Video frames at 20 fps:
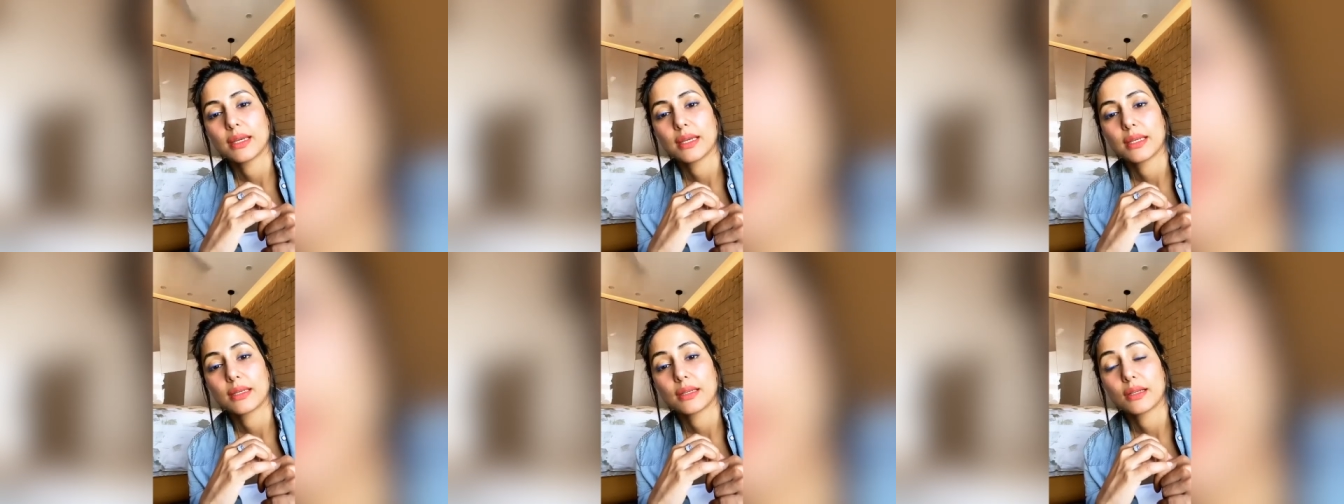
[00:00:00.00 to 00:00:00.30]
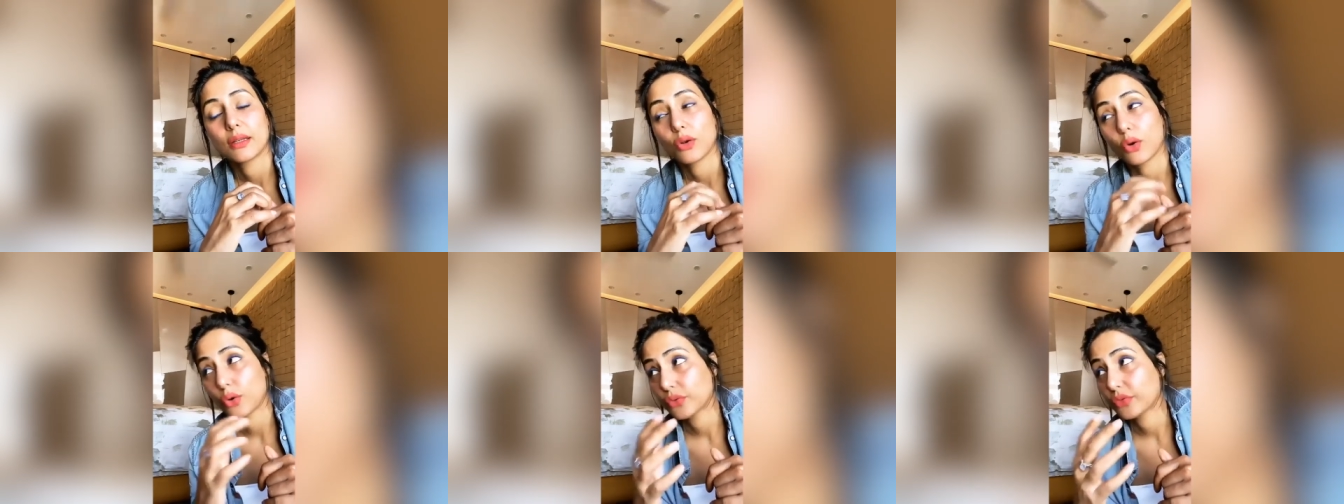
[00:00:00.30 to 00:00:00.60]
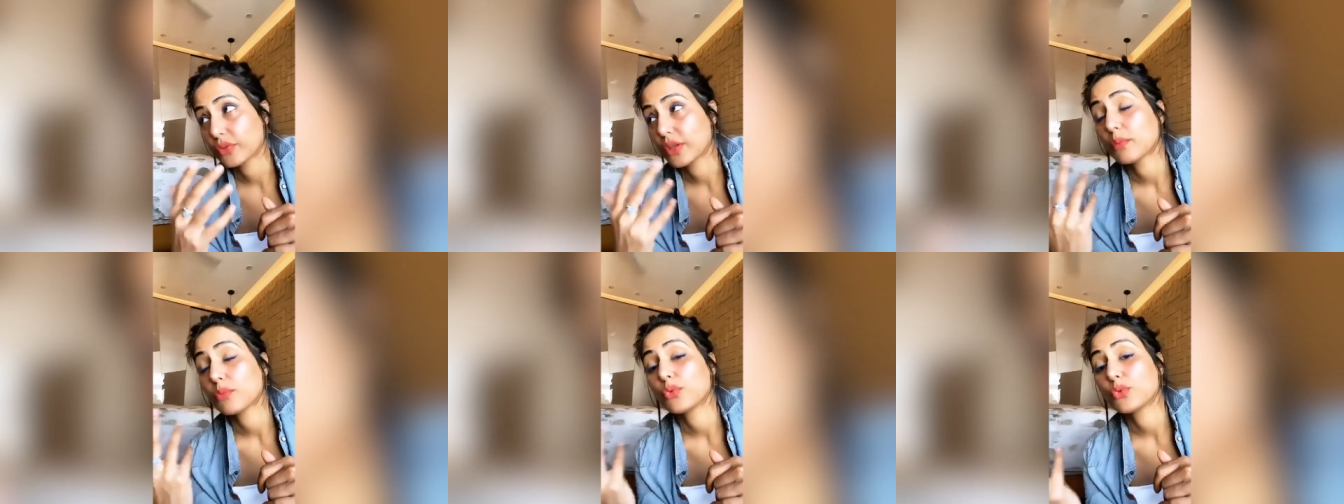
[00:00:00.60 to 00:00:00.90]
And a lot
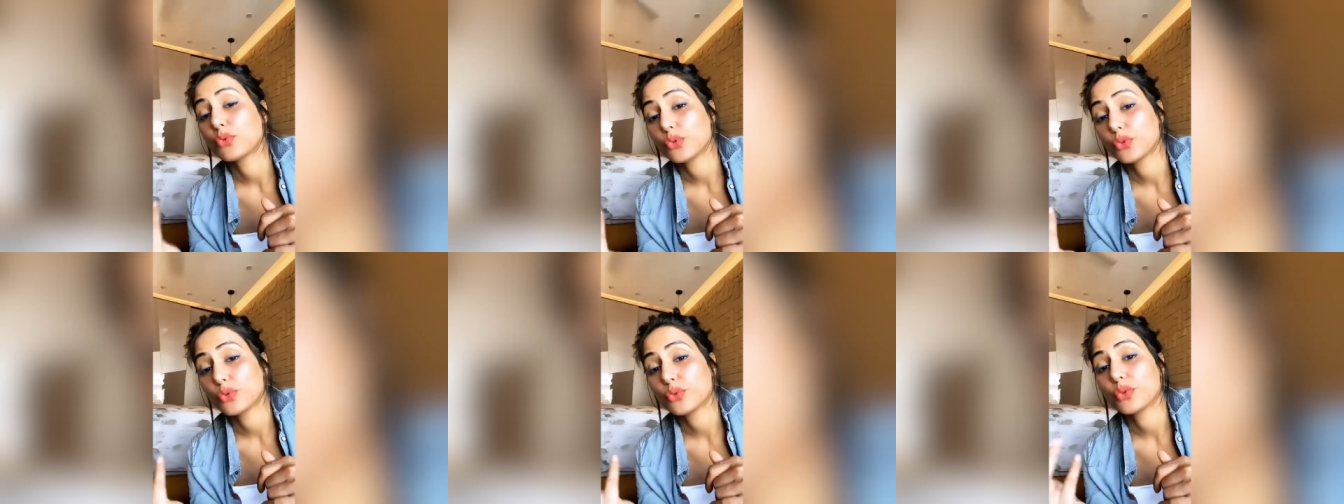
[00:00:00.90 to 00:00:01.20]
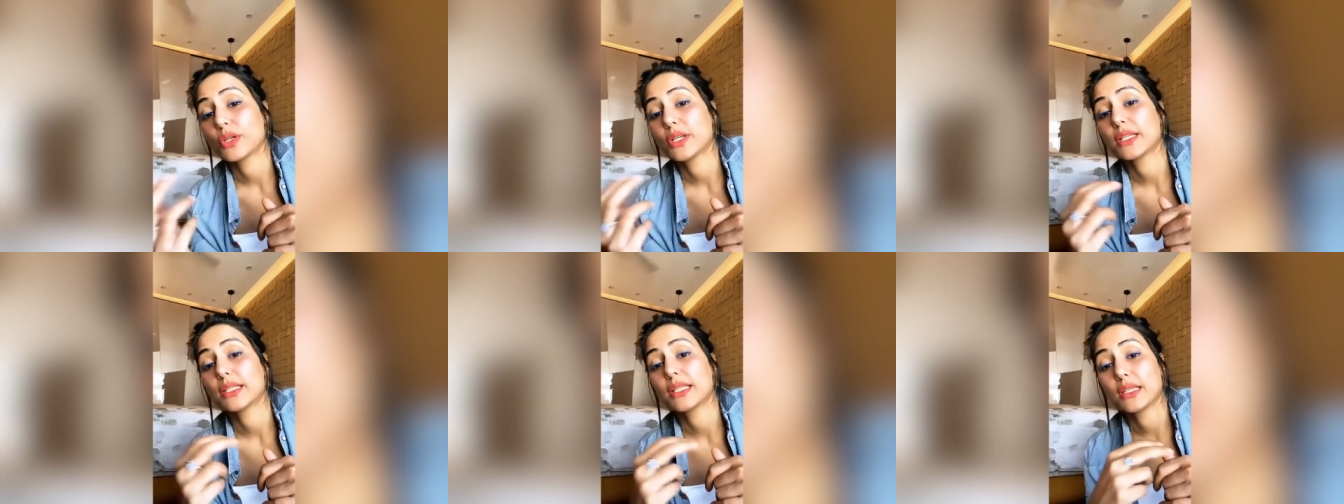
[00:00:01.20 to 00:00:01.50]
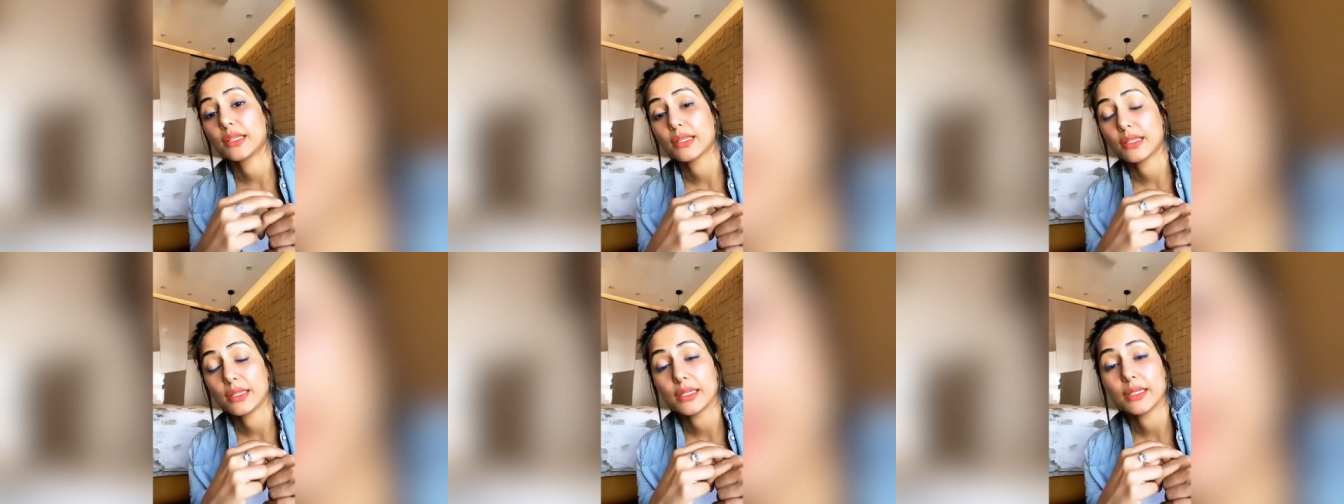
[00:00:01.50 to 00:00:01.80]
of them who do it,
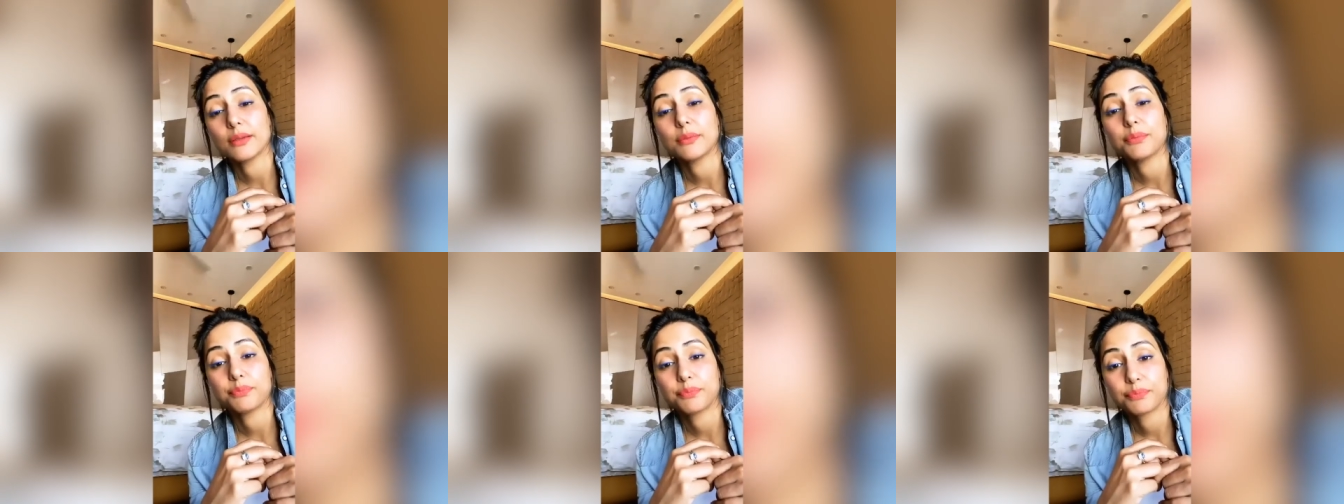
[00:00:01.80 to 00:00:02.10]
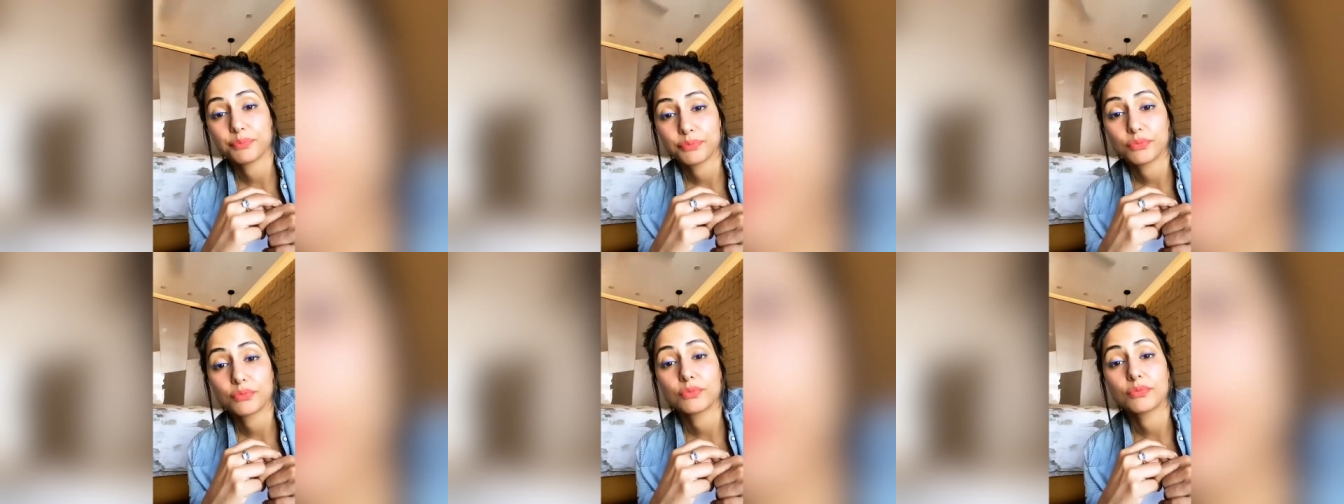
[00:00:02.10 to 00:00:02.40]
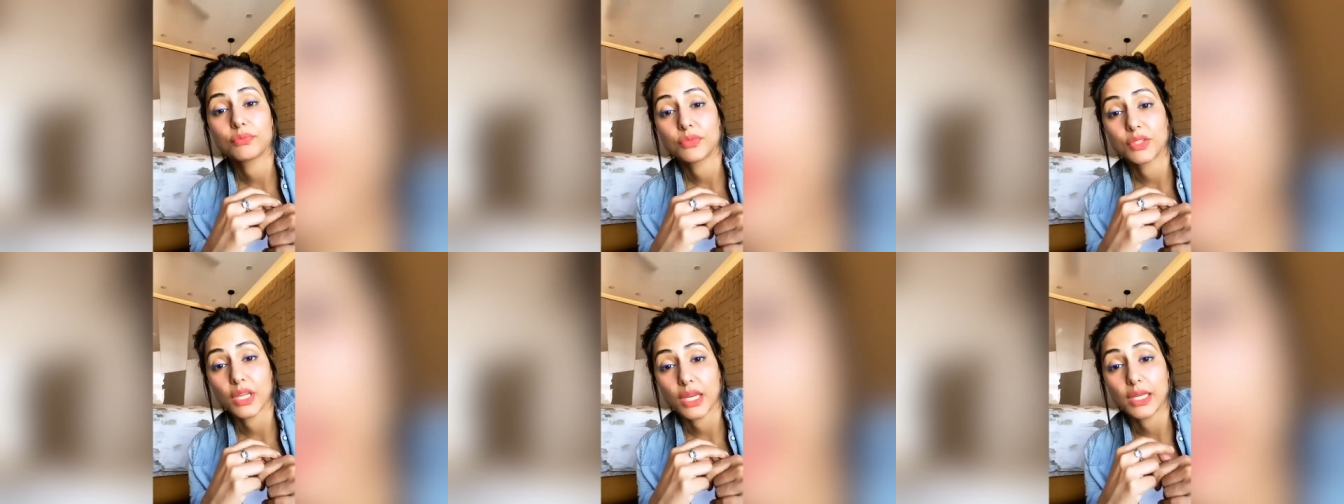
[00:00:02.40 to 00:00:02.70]
they really
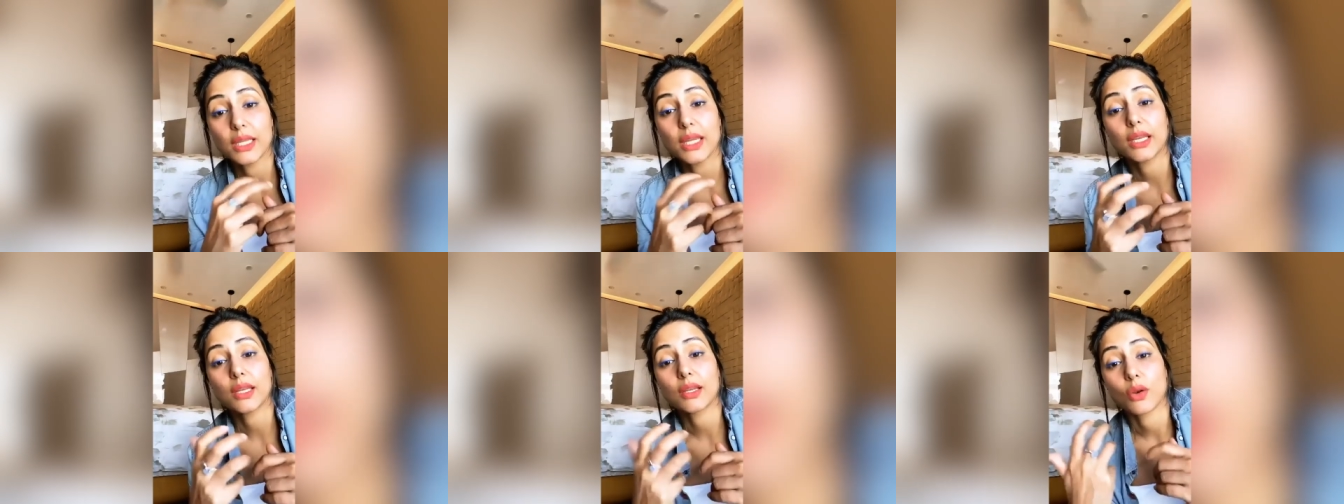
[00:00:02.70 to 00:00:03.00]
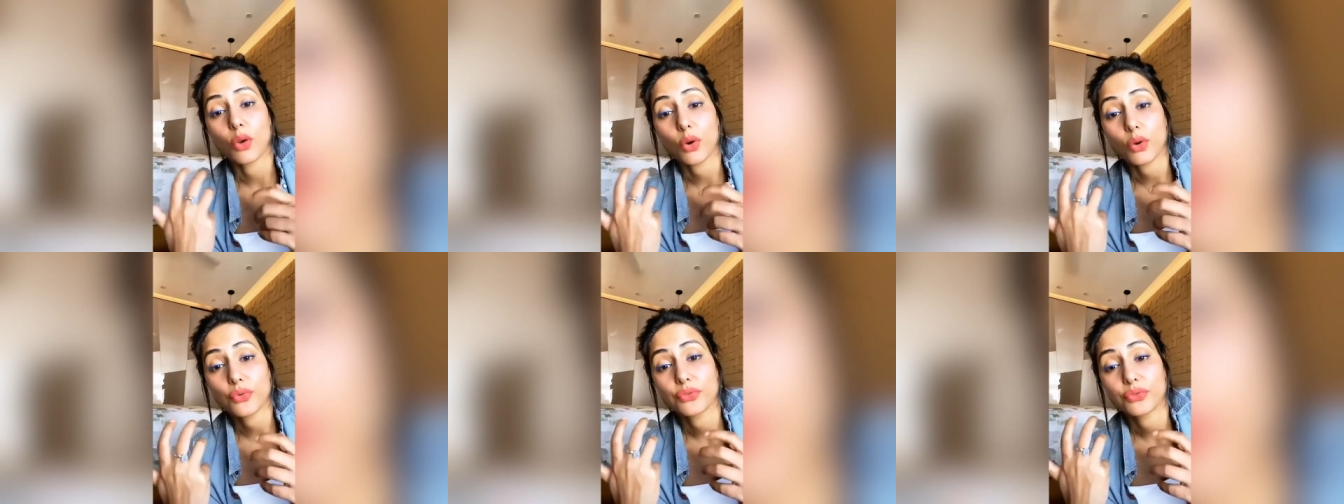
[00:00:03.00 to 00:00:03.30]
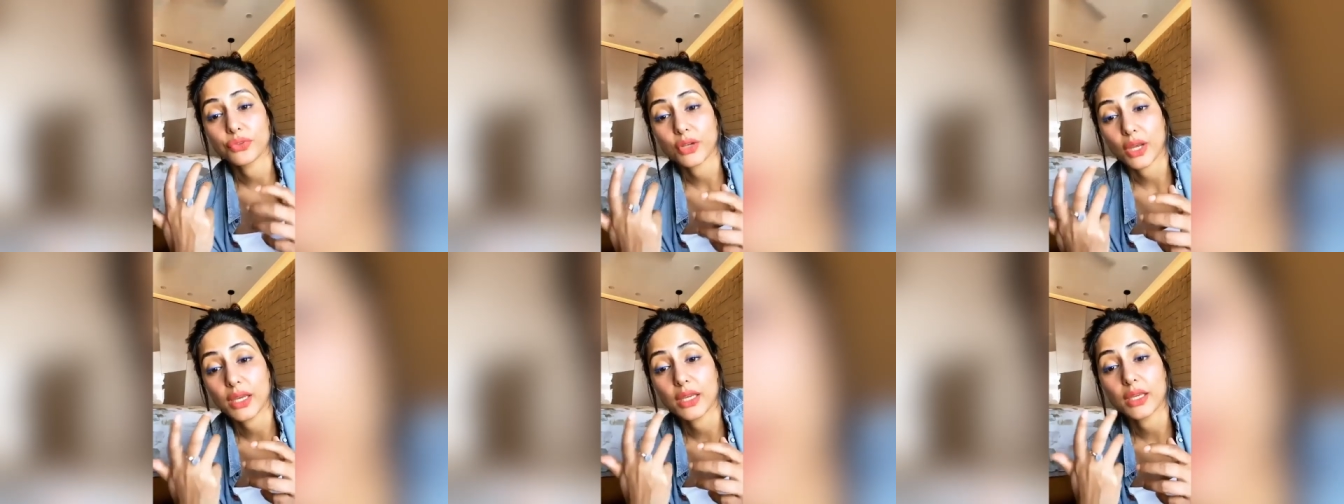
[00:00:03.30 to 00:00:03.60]
dedicate a lot
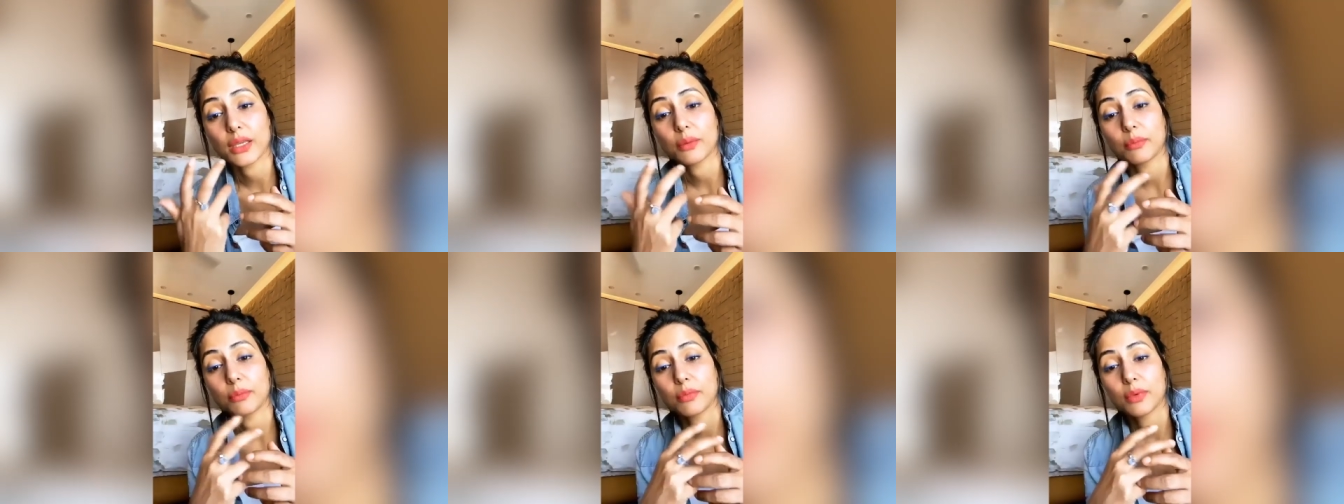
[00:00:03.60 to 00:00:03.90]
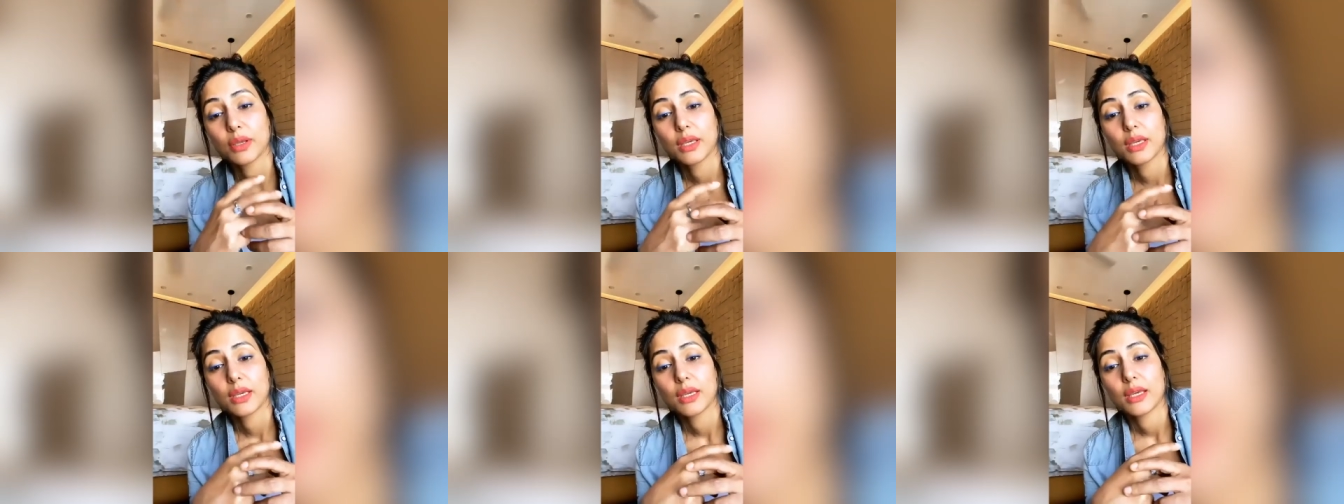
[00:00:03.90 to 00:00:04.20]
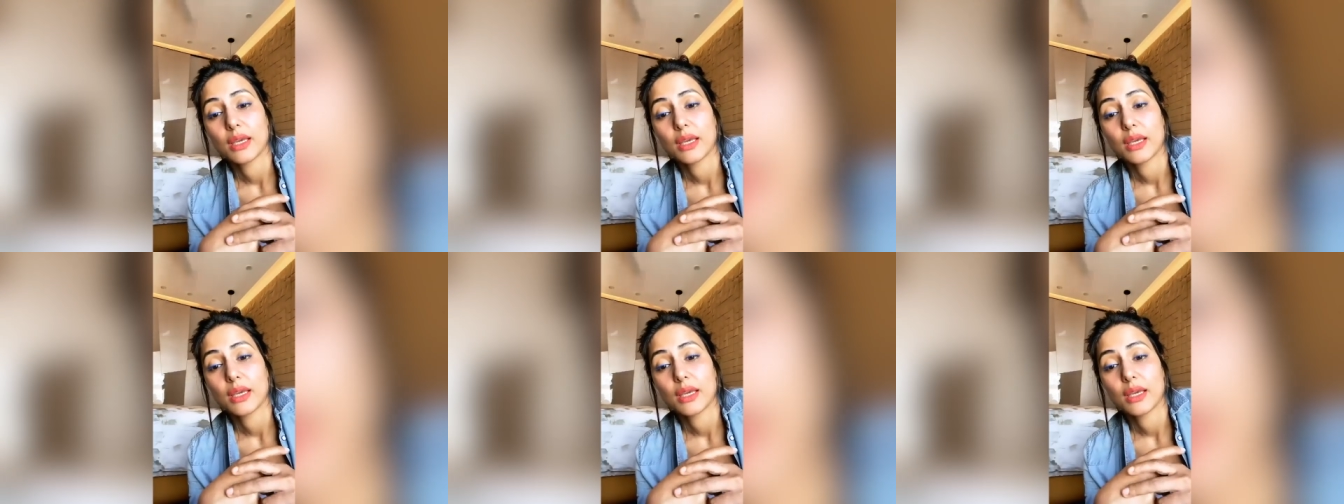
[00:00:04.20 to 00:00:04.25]
of time.